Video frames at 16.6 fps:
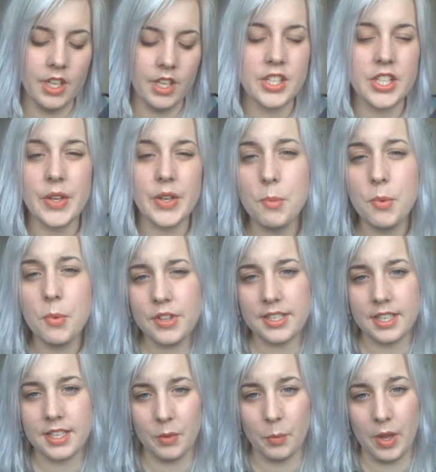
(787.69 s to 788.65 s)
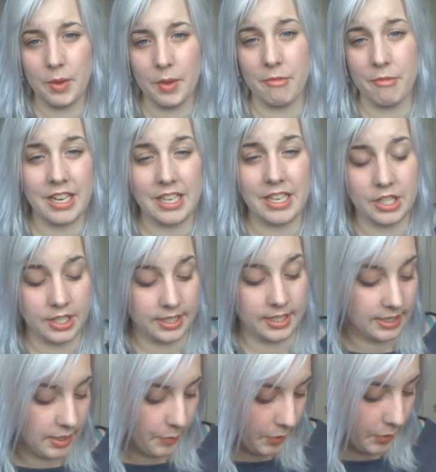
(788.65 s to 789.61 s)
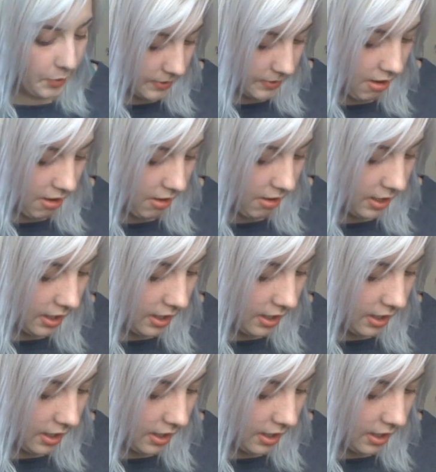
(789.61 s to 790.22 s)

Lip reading: So I brought this on a whim, really, just to see what it was like.